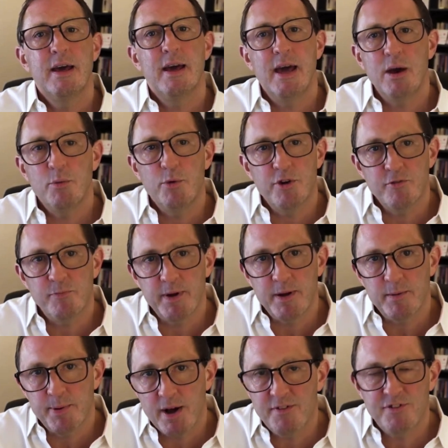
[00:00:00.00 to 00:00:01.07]
it would have
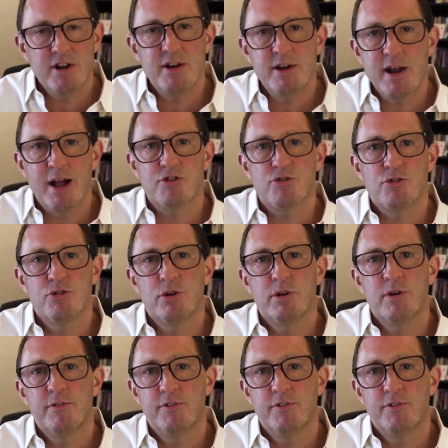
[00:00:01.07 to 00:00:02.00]
been perfectly natural